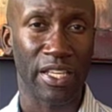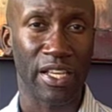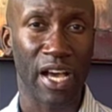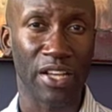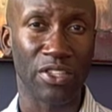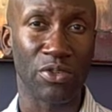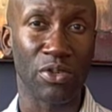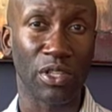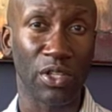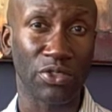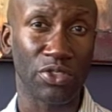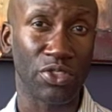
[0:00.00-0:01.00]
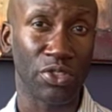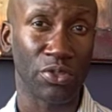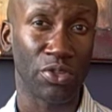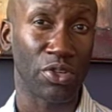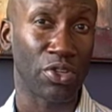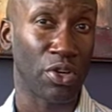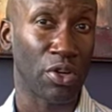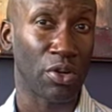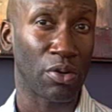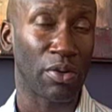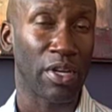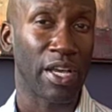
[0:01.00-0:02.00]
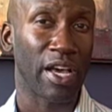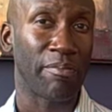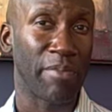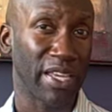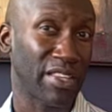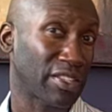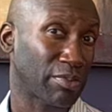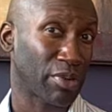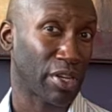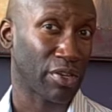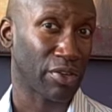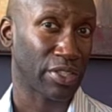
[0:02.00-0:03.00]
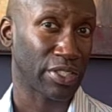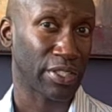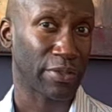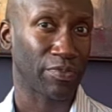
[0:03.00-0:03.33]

gotten you closer to your goal of making this a priority.